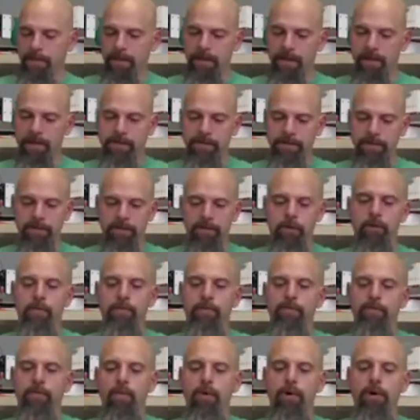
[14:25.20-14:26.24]
There's this group
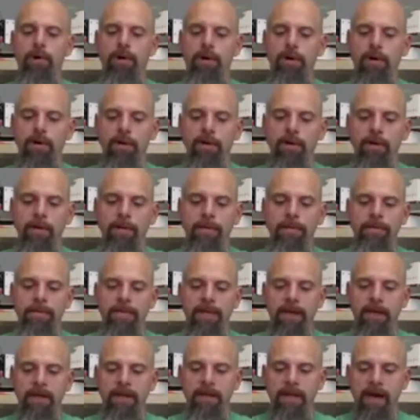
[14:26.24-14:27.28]
of work
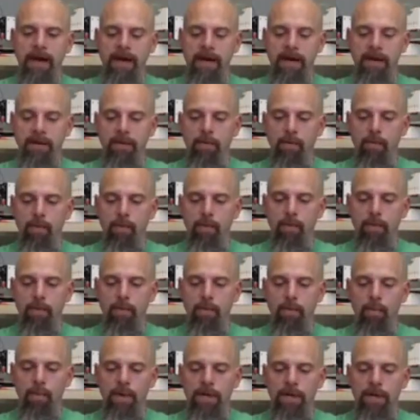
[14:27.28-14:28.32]
that
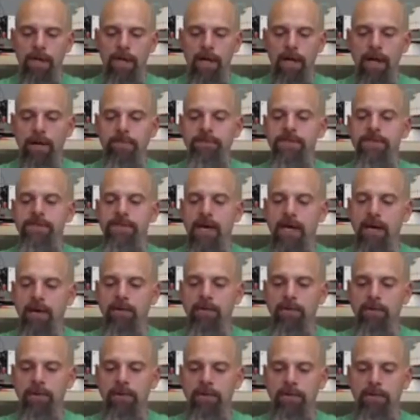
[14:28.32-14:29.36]
will
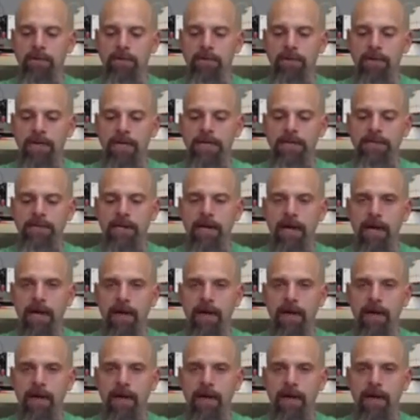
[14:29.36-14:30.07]
upcycle things that I